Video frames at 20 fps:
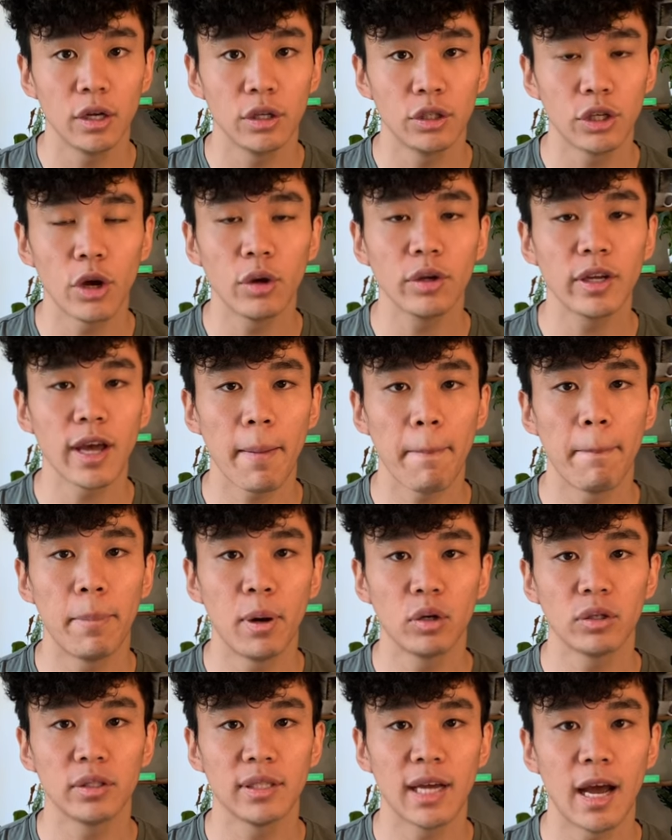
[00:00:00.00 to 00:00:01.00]
Don't get
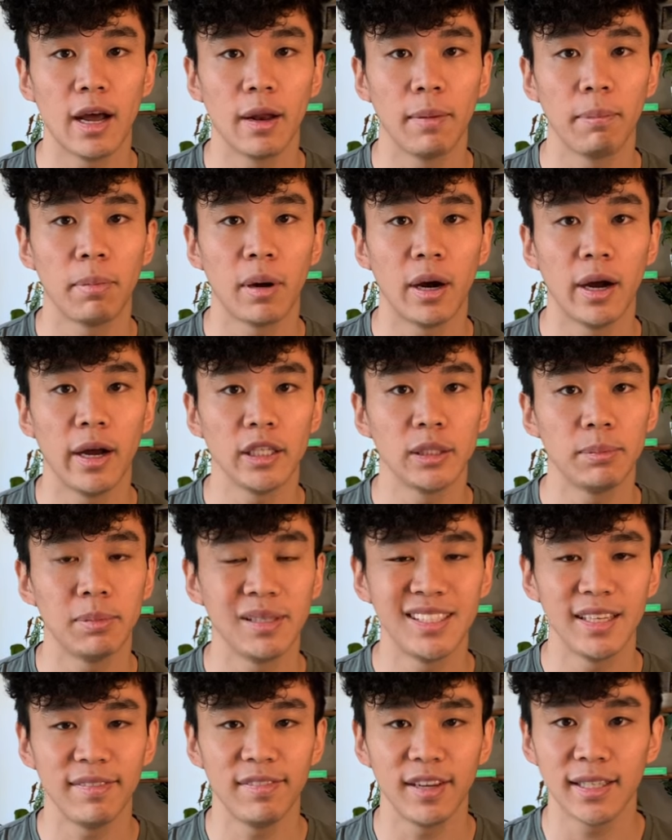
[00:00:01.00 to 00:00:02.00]
bogged down by
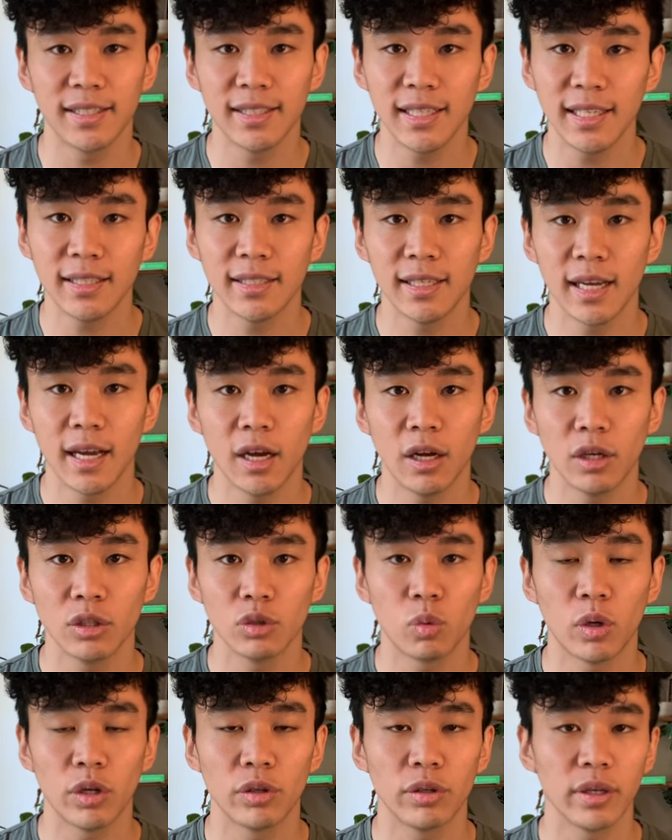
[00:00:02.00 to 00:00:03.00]
specific details,
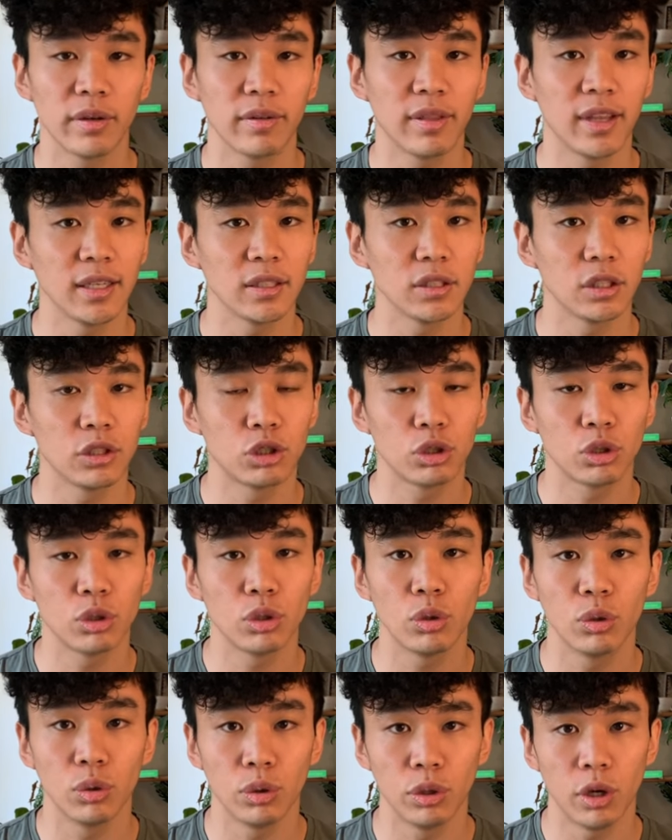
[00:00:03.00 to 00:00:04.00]
wondering if things are
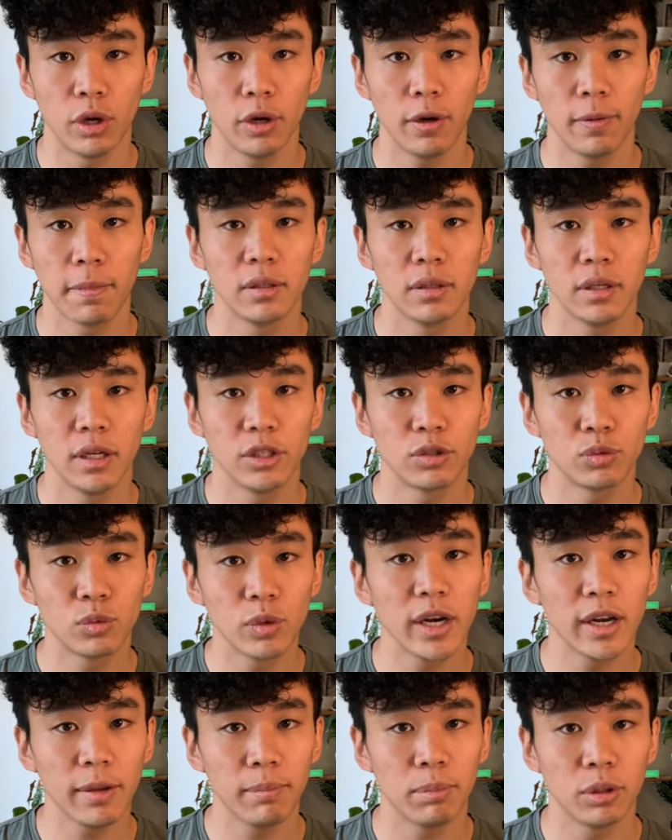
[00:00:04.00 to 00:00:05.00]
true or not. It's
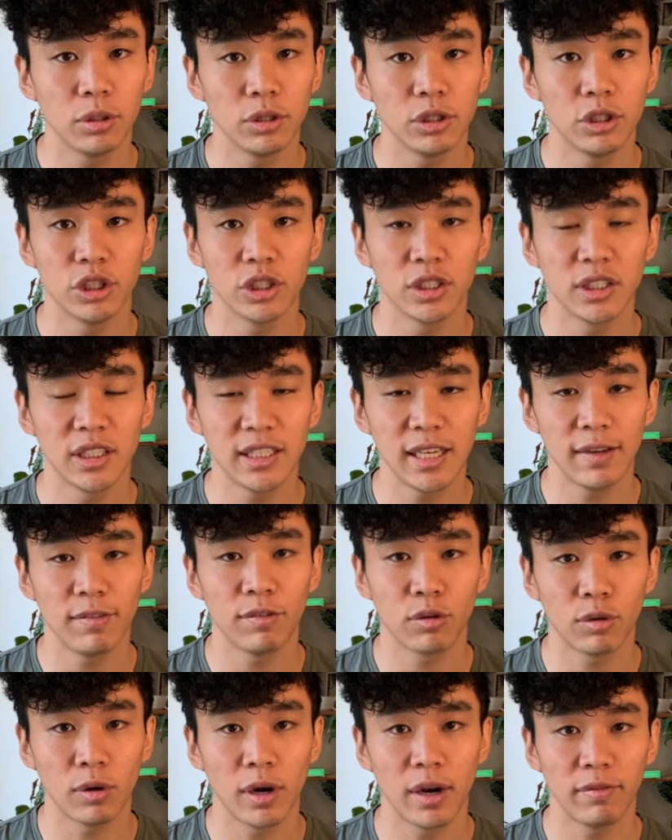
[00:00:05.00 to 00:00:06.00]
really important to just
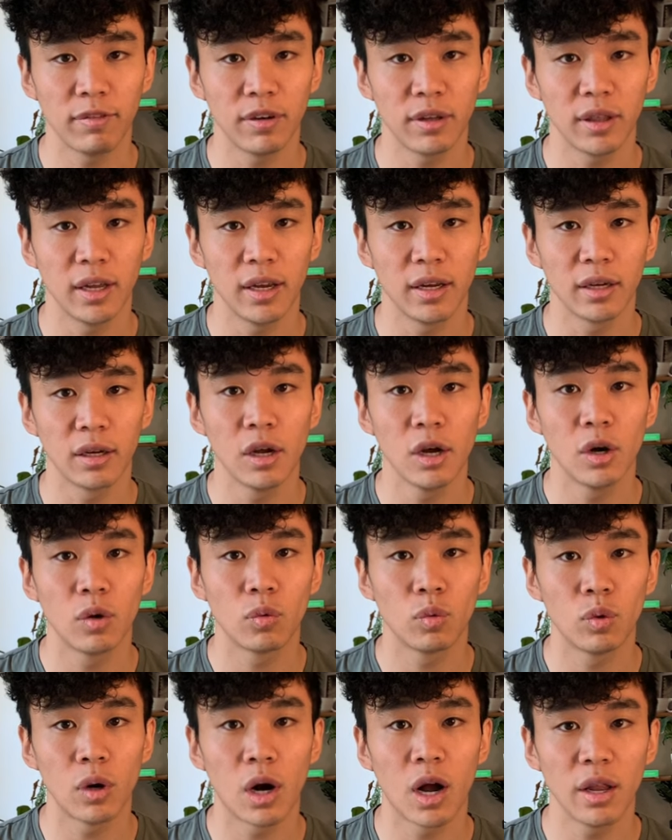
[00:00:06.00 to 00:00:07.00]
sift through everything
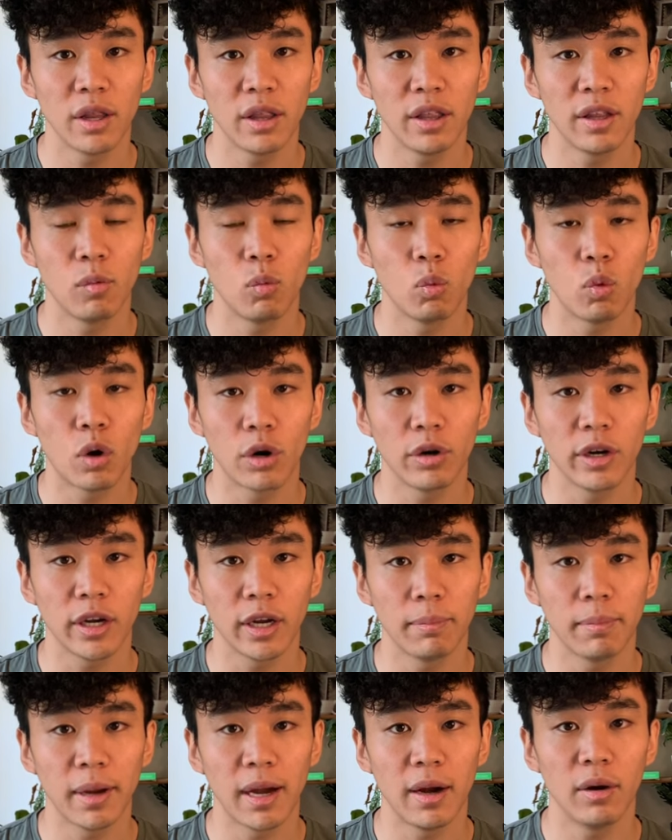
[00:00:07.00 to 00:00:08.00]
rather than
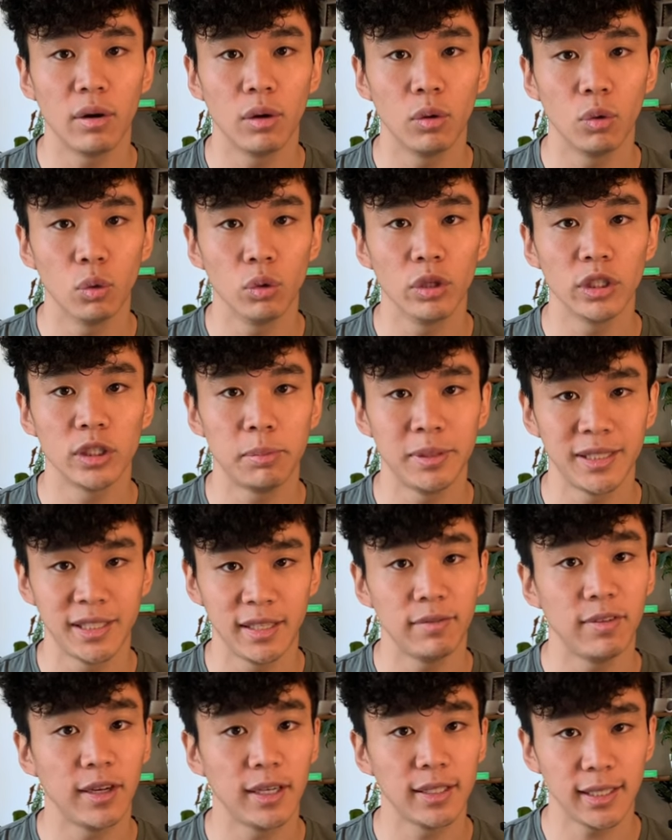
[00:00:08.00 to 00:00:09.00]
worrying about all the
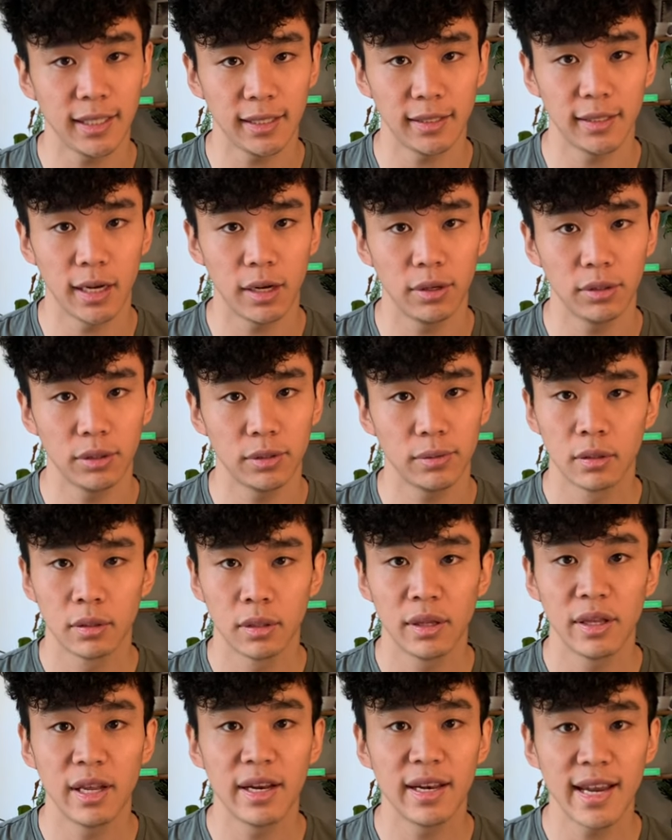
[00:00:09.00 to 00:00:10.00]
specific details.
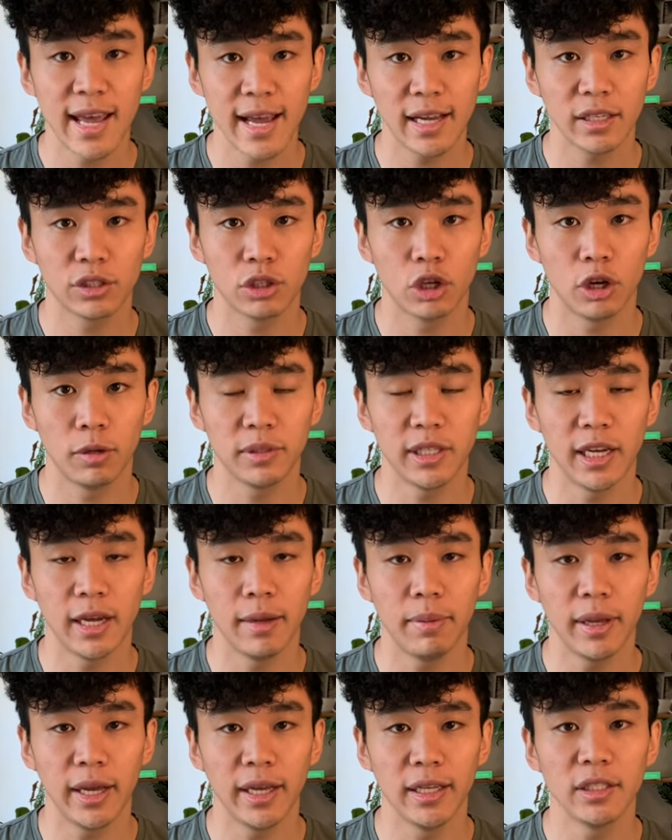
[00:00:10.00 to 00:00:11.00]
The next top
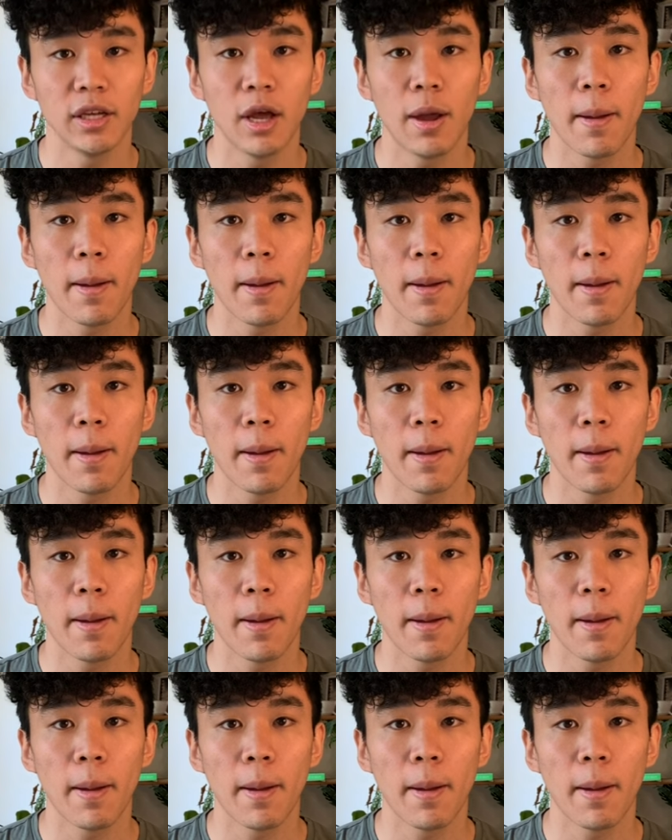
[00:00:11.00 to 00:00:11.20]
tip is